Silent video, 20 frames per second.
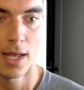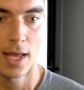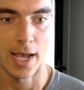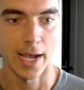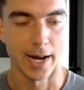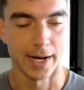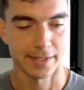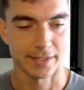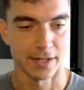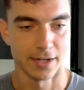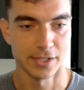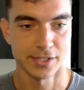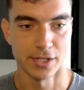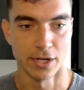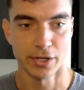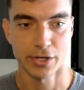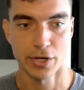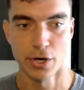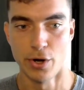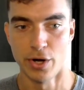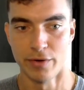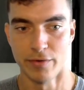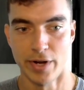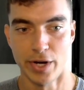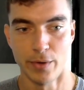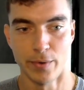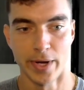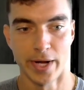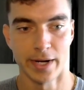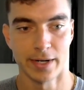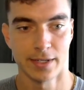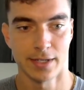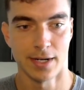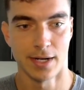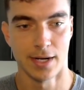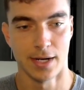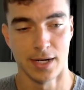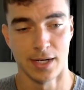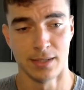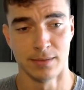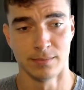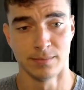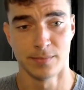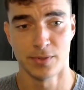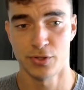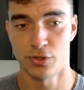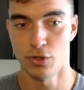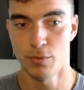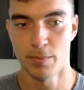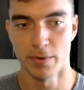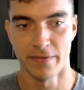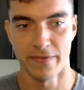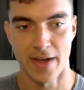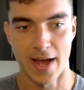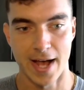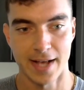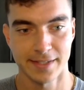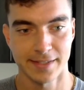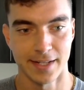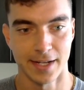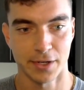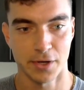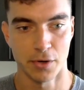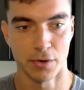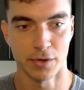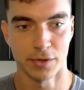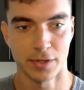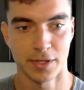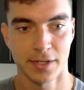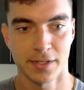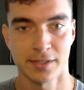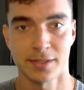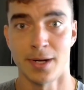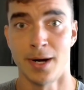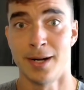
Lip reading: And it's gonna start coding right away. Super fast at coding these,